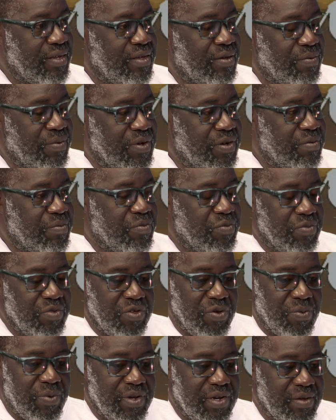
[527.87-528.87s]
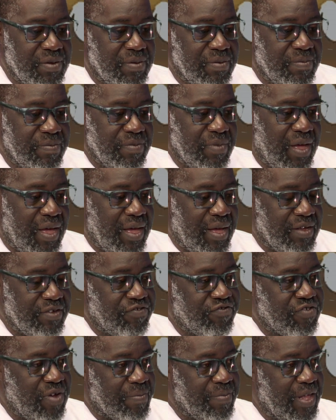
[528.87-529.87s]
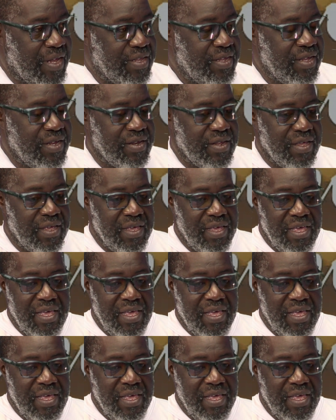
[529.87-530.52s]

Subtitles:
You want to strap that in.